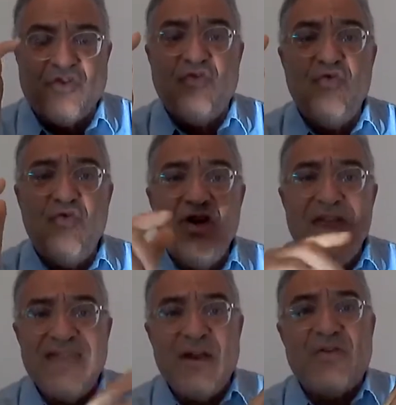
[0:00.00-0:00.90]
Two,
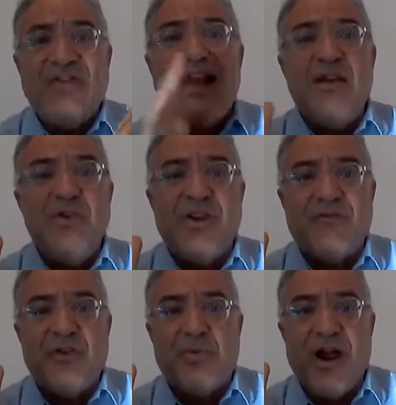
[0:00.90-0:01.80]
there is an element of
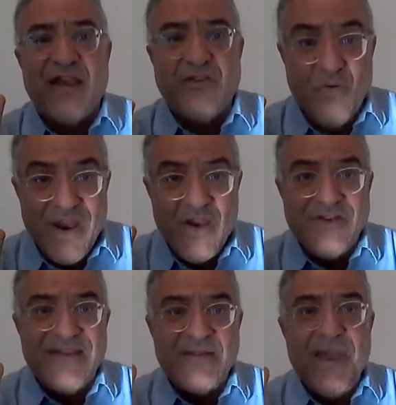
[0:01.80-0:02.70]
surprise. You are not
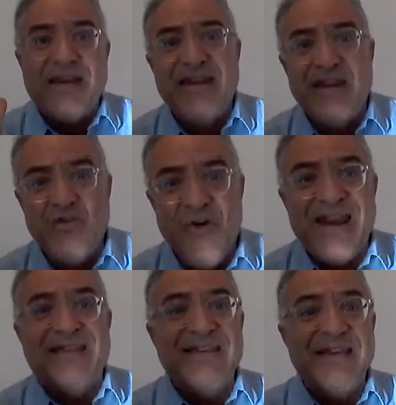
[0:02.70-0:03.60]
expecting you, and
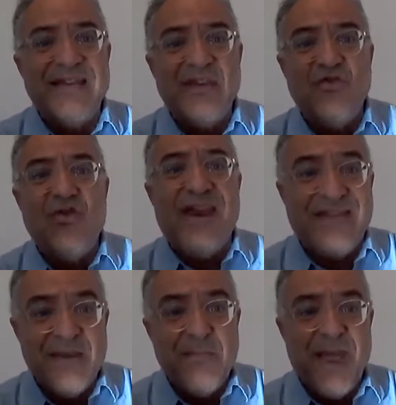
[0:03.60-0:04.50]
it's hitting you, and
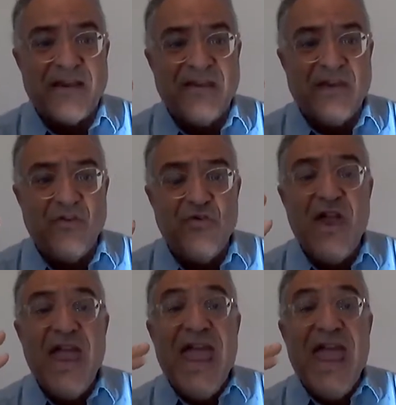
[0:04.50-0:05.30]
it's impacting you.